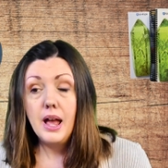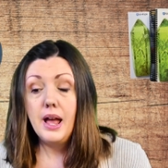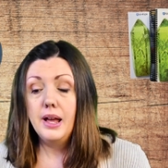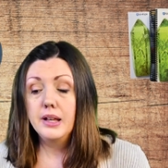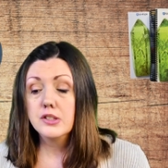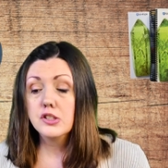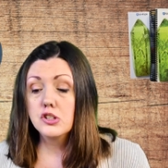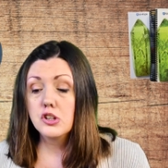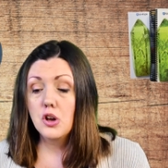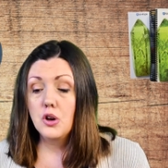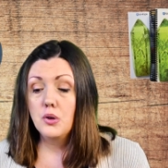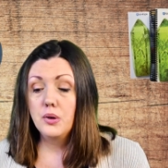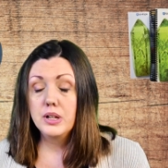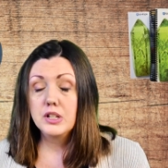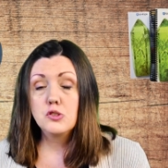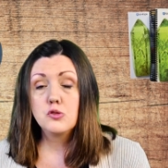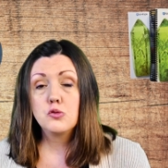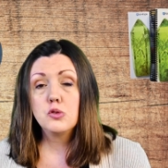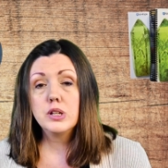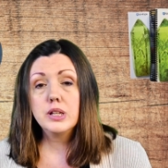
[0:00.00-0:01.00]
And so
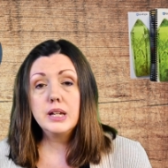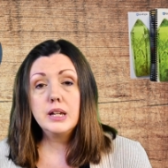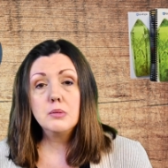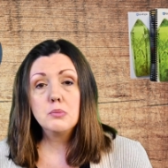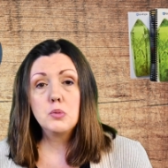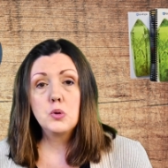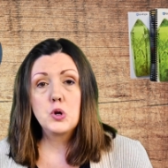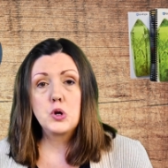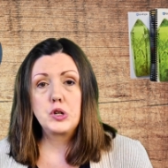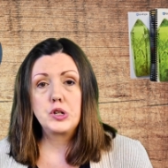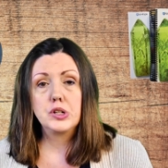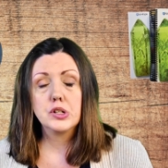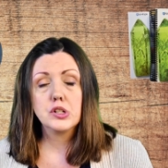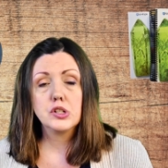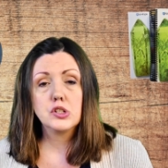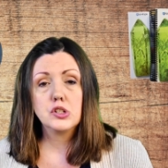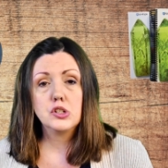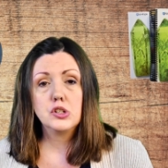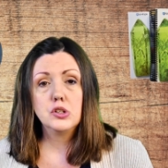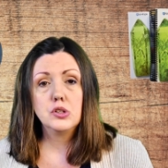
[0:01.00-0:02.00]
it's really
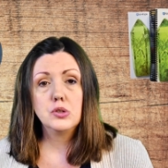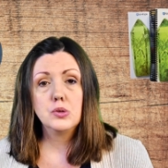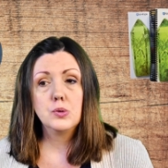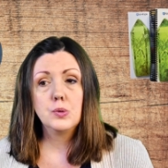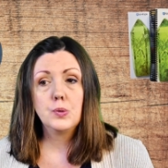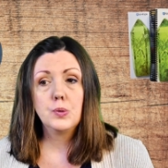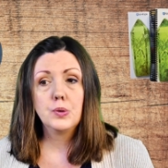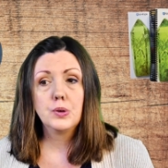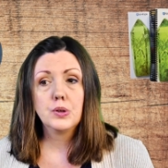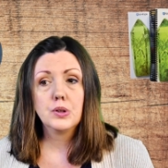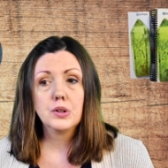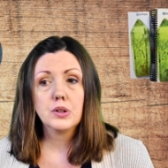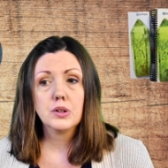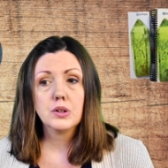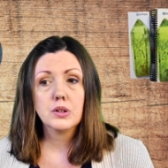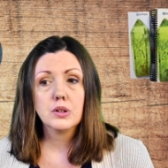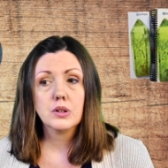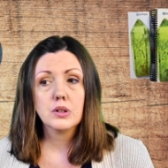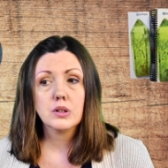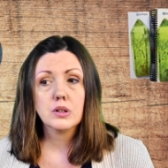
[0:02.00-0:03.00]
important to
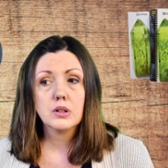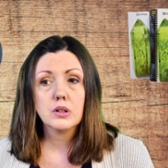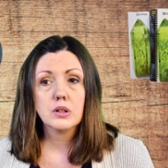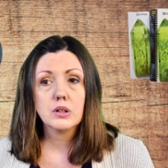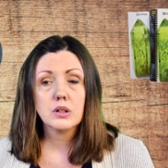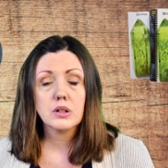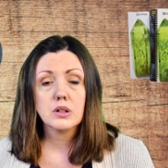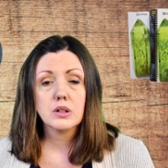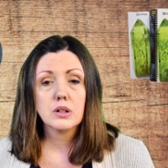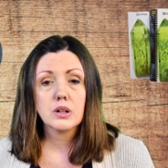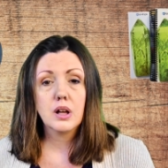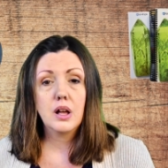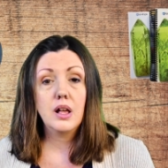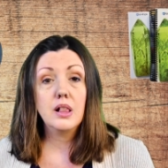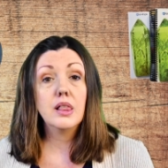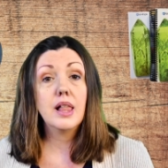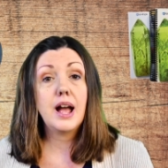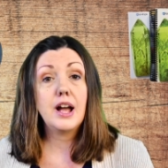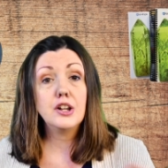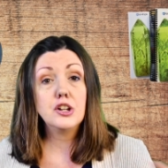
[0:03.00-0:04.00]

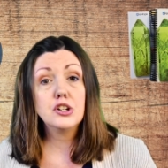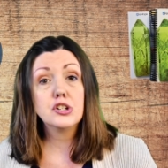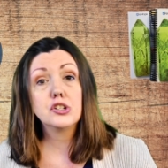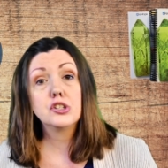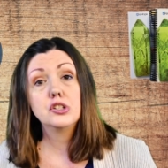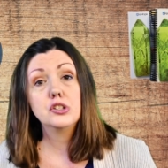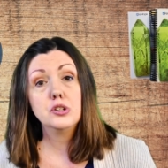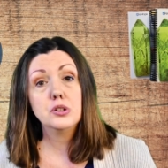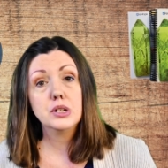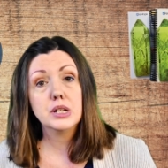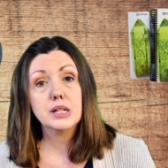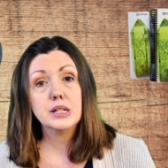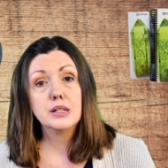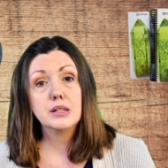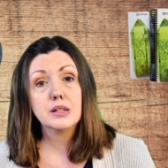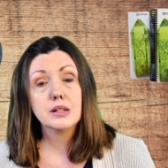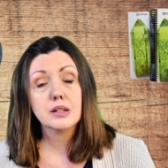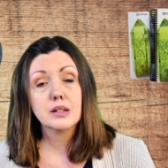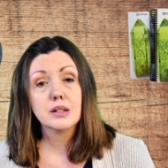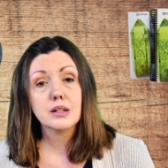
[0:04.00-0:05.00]
allow your
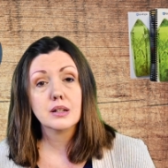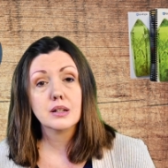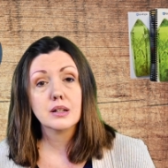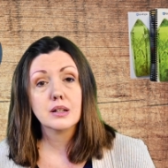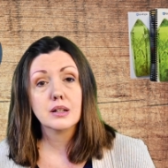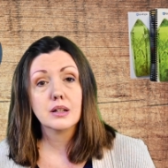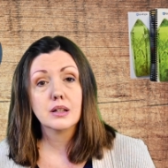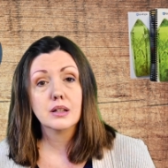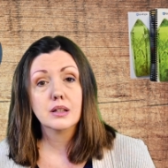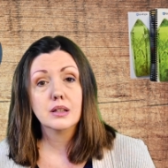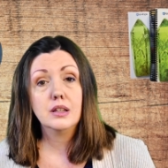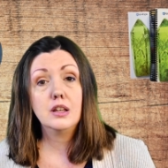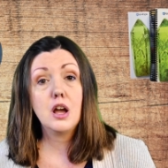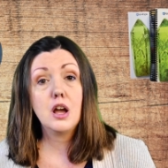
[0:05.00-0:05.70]
student the